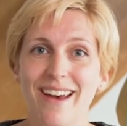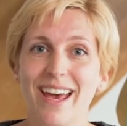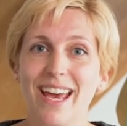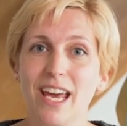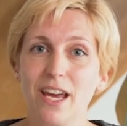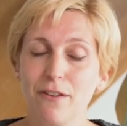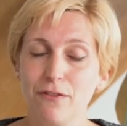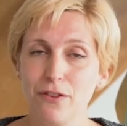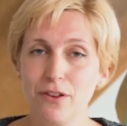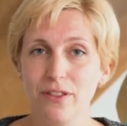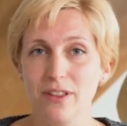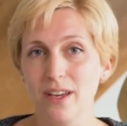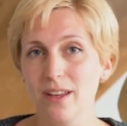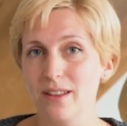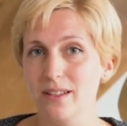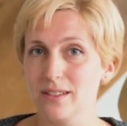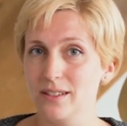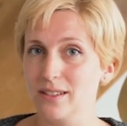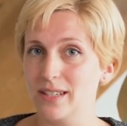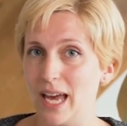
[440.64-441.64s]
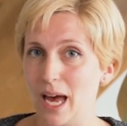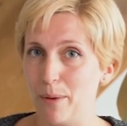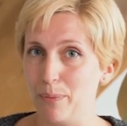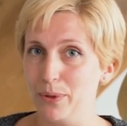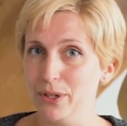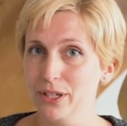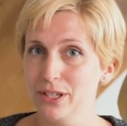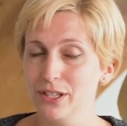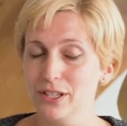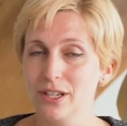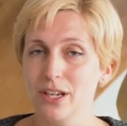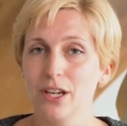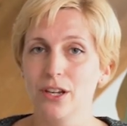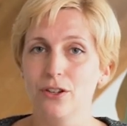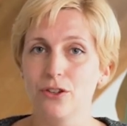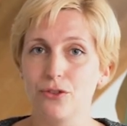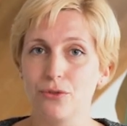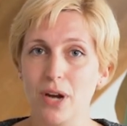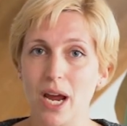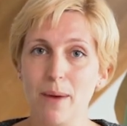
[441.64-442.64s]
If you think this has happened,
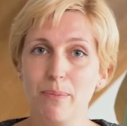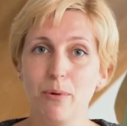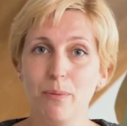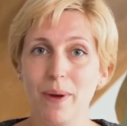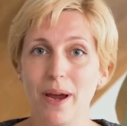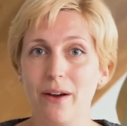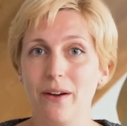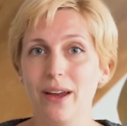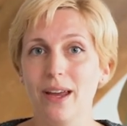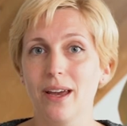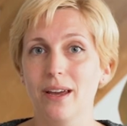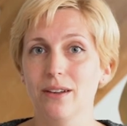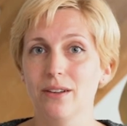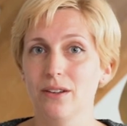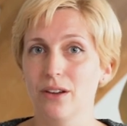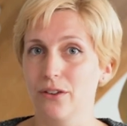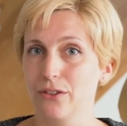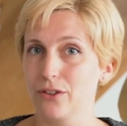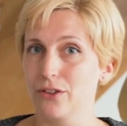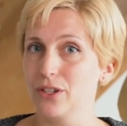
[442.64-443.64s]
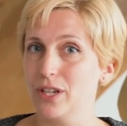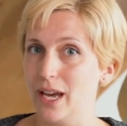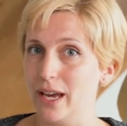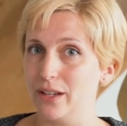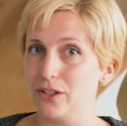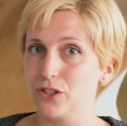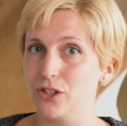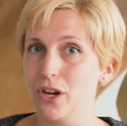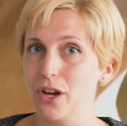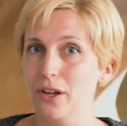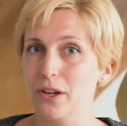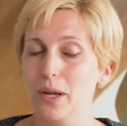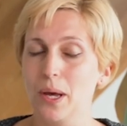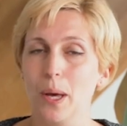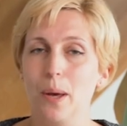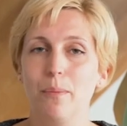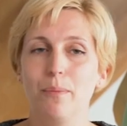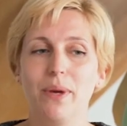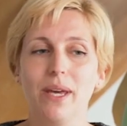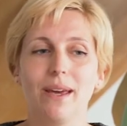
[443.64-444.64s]
try preparing another test
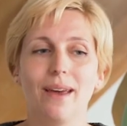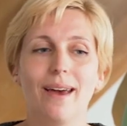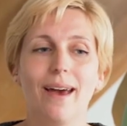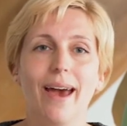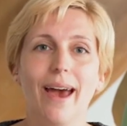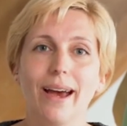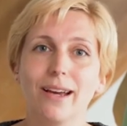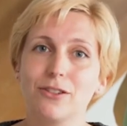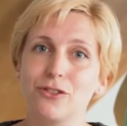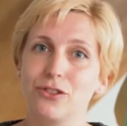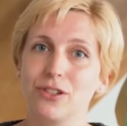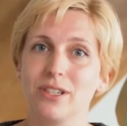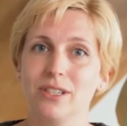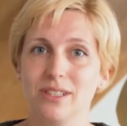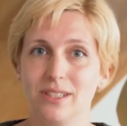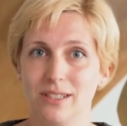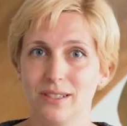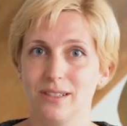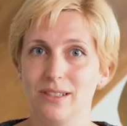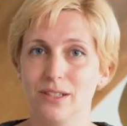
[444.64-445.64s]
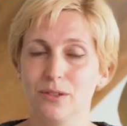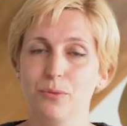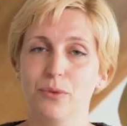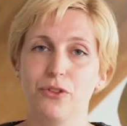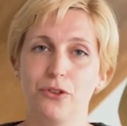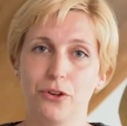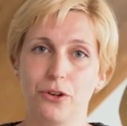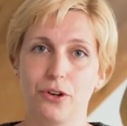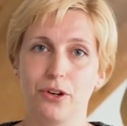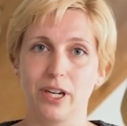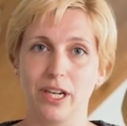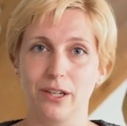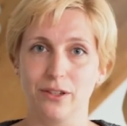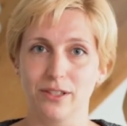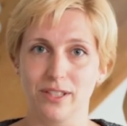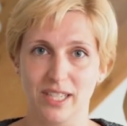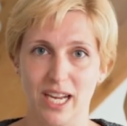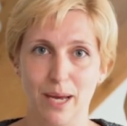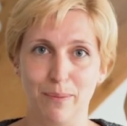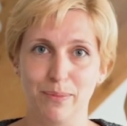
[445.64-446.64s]
shot, being extra consistent with your critical
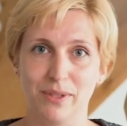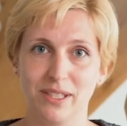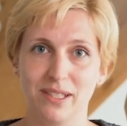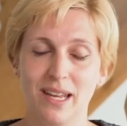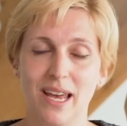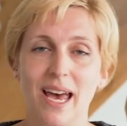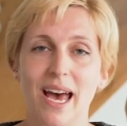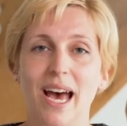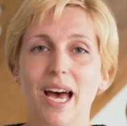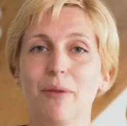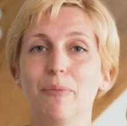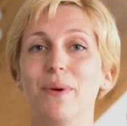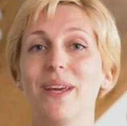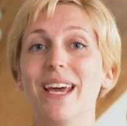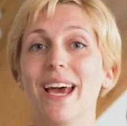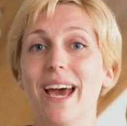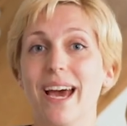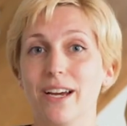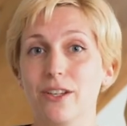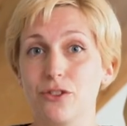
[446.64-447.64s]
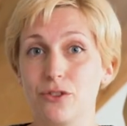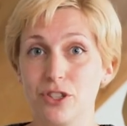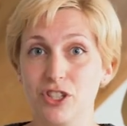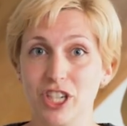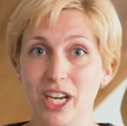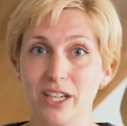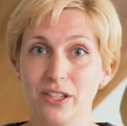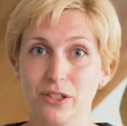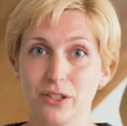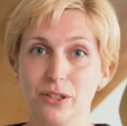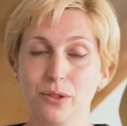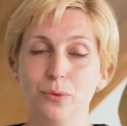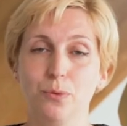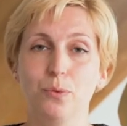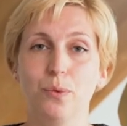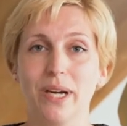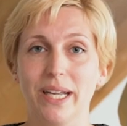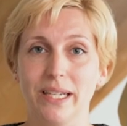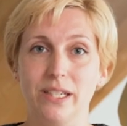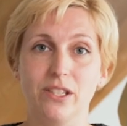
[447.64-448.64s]
steps and be extra gentle
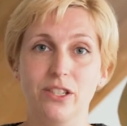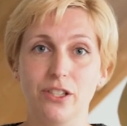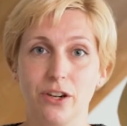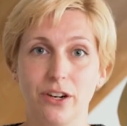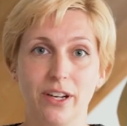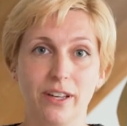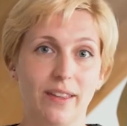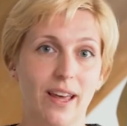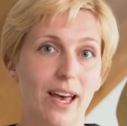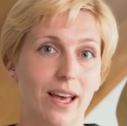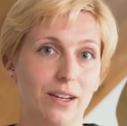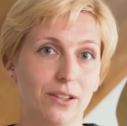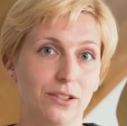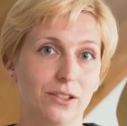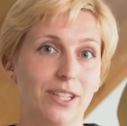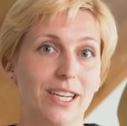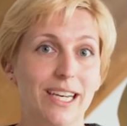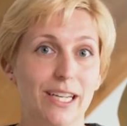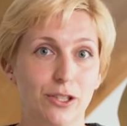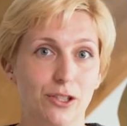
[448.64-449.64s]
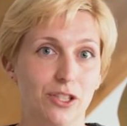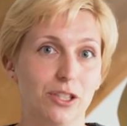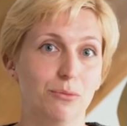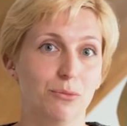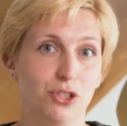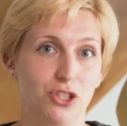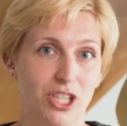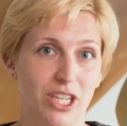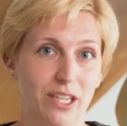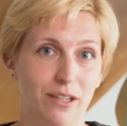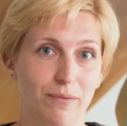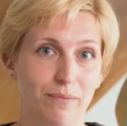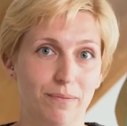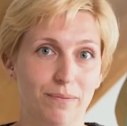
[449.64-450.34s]
when inserting the handle into the machine.